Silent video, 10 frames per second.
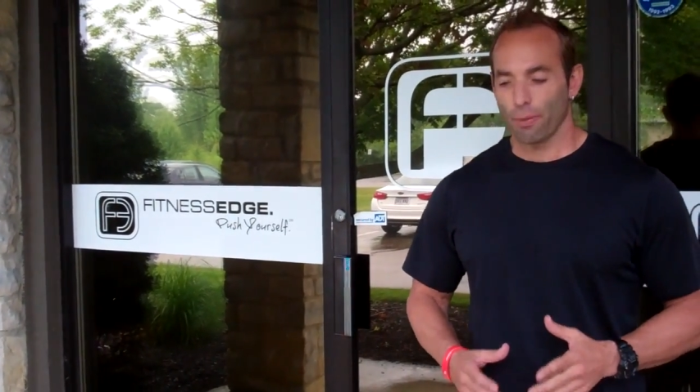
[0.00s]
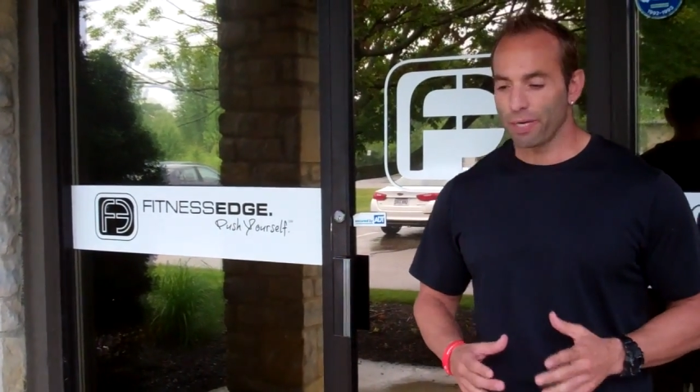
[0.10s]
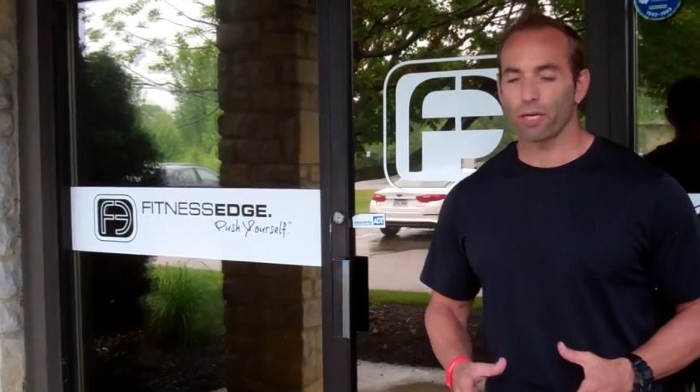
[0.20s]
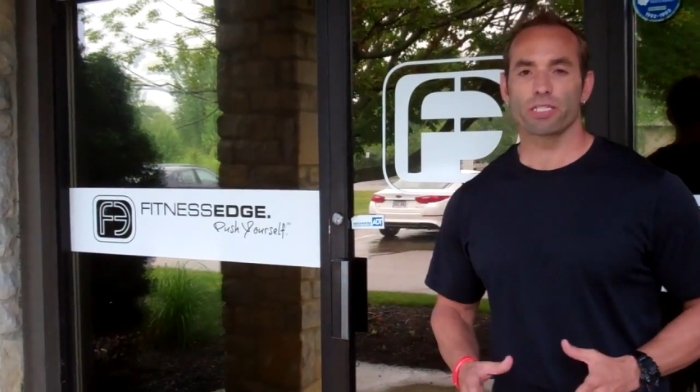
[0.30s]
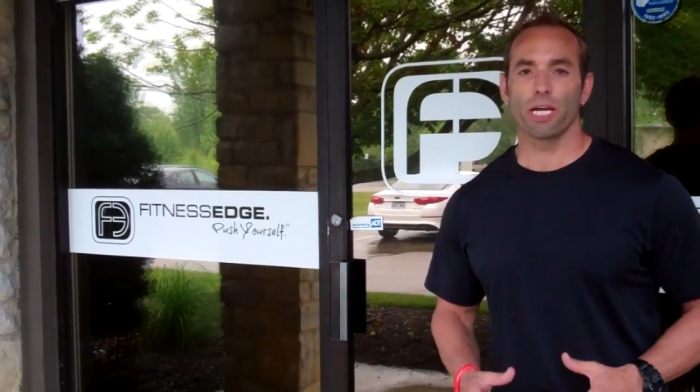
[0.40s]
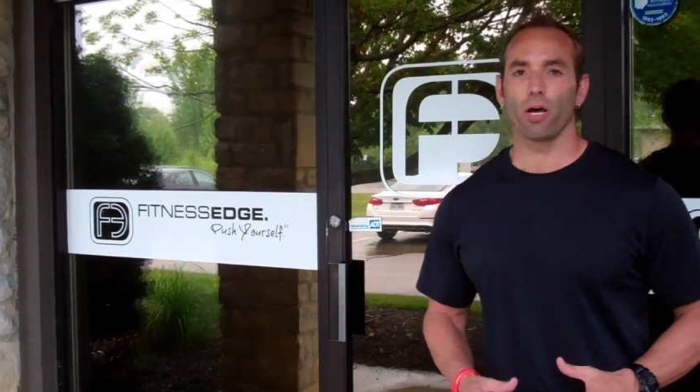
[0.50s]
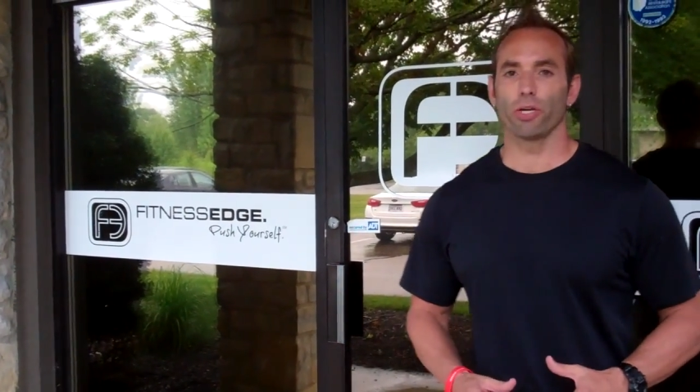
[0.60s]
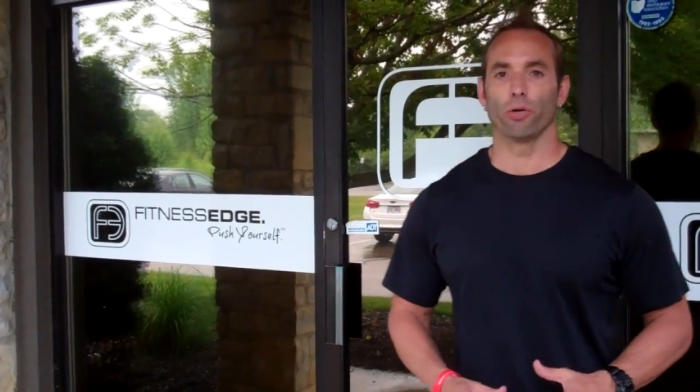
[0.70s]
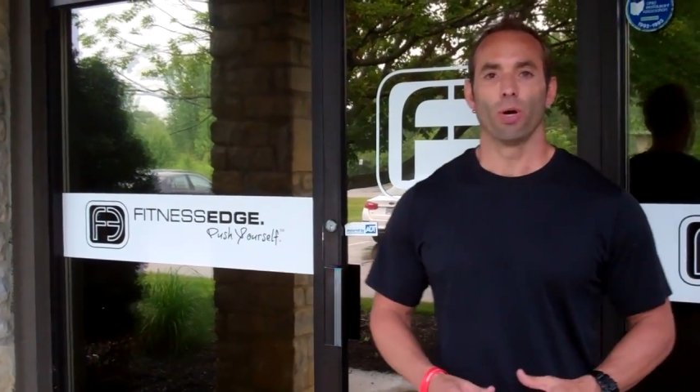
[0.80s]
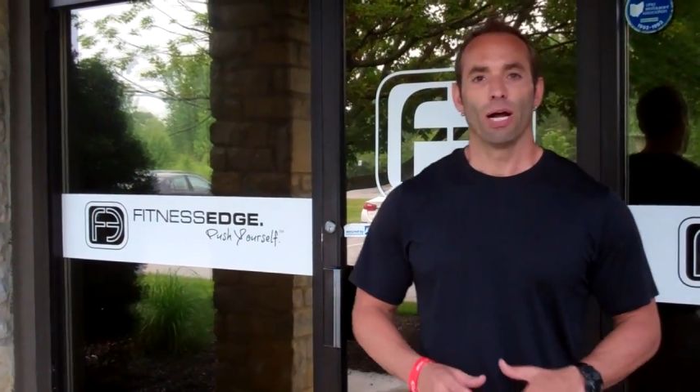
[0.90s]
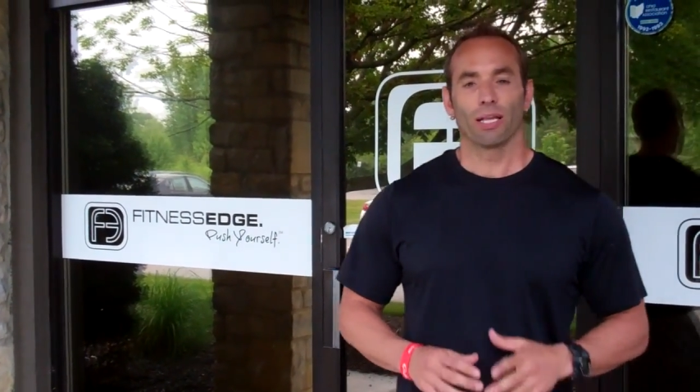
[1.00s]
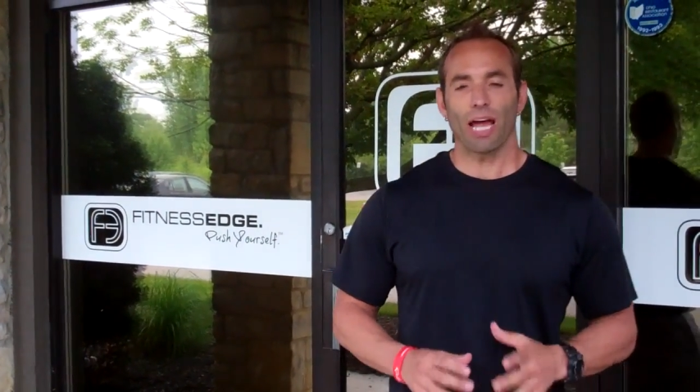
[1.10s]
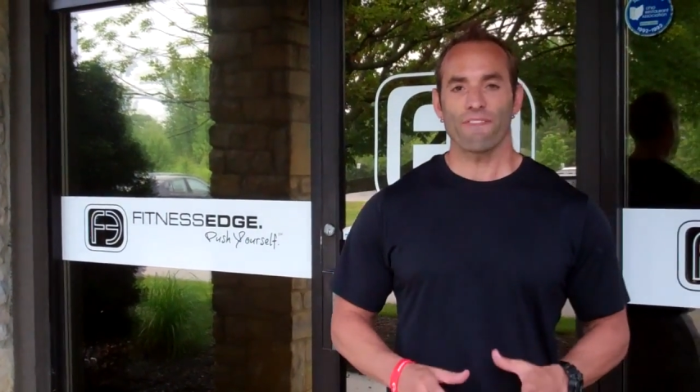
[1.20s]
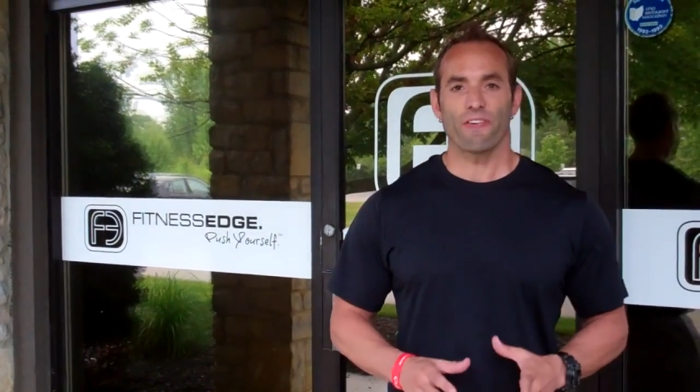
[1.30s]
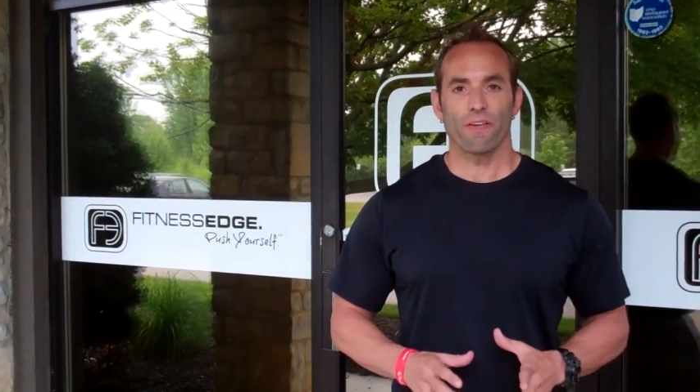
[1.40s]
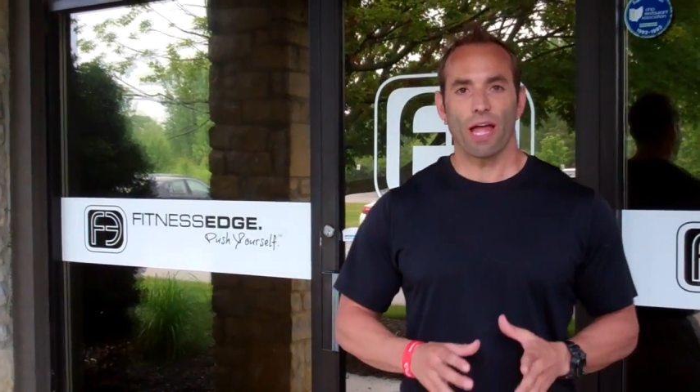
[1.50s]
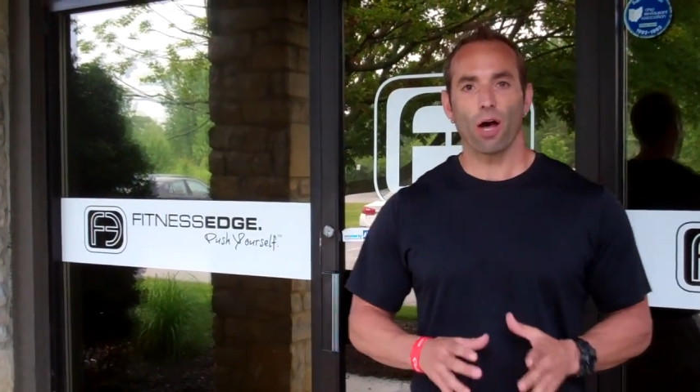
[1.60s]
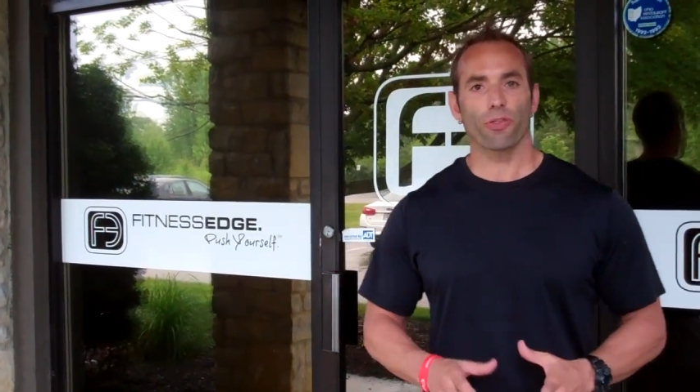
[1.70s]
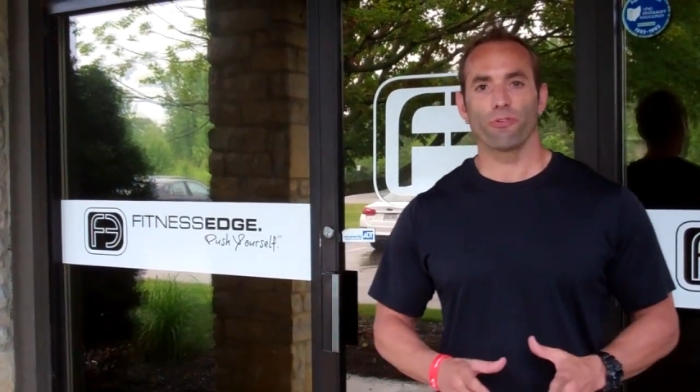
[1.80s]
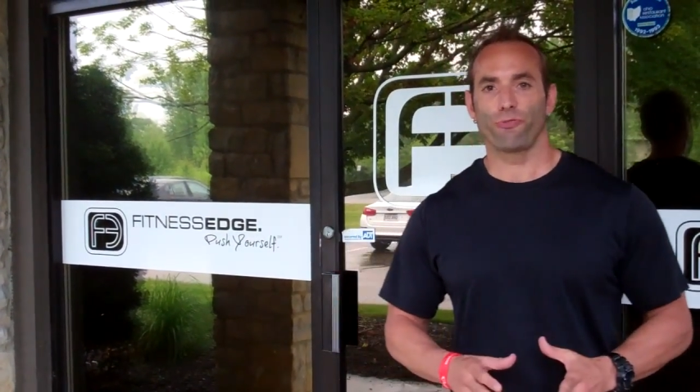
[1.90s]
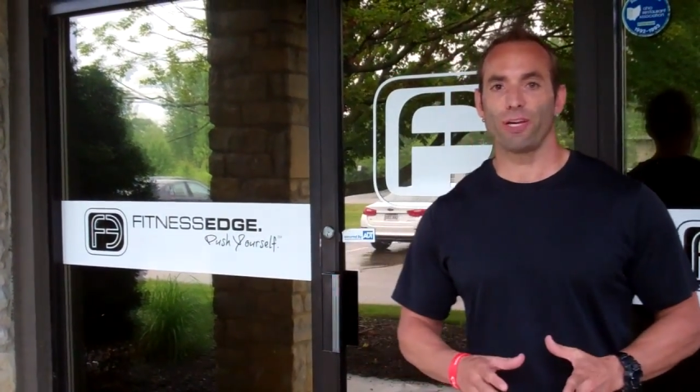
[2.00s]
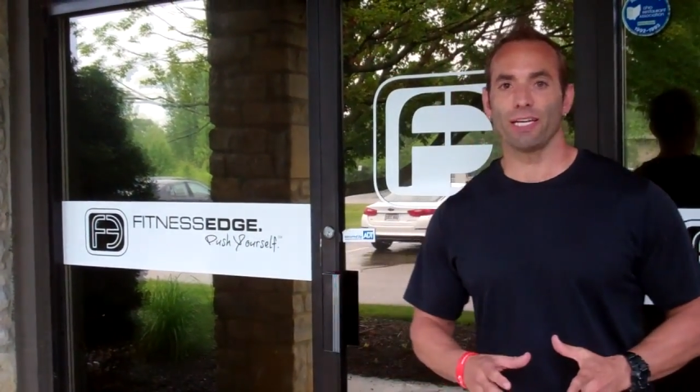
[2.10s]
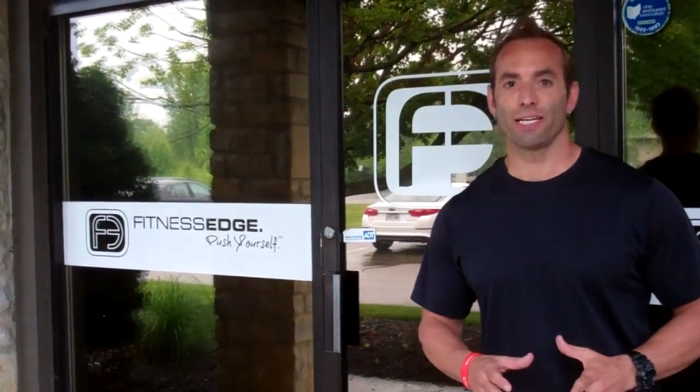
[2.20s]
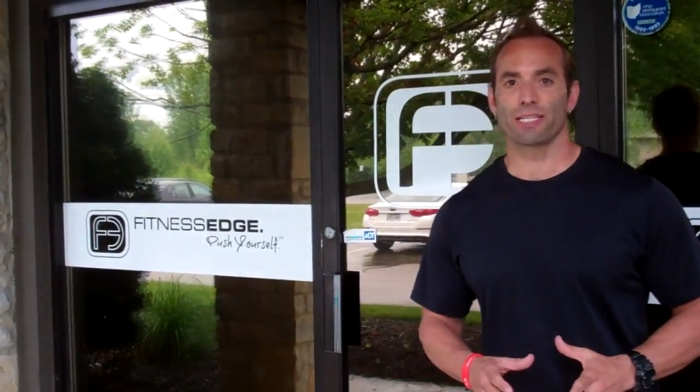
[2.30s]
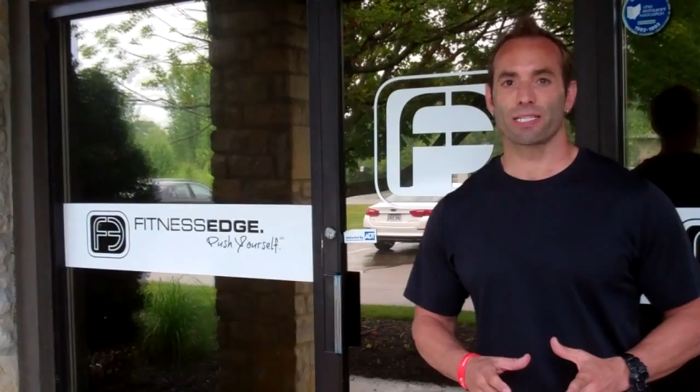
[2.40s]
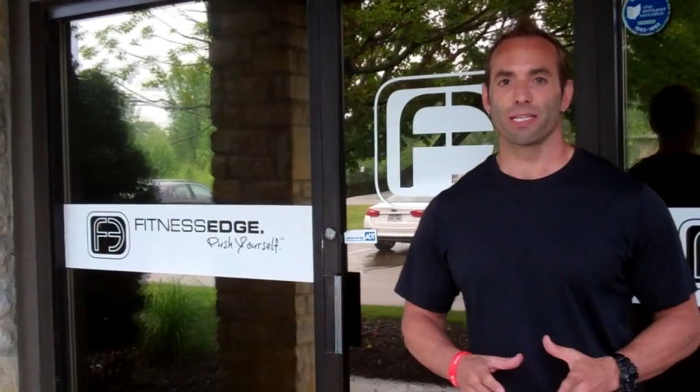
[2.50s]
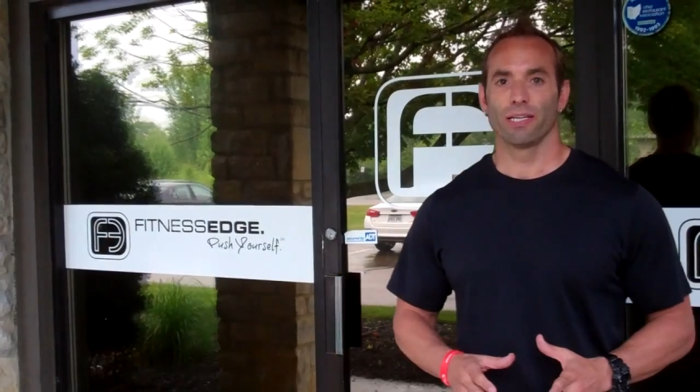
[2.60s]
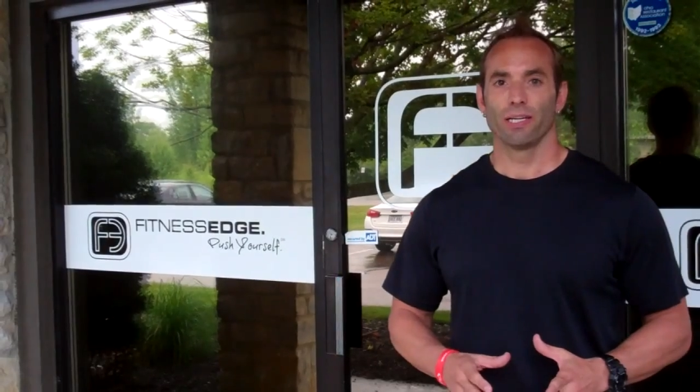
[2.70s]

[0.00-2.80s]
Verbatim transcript: I'm here to tell you, life, and health and fitness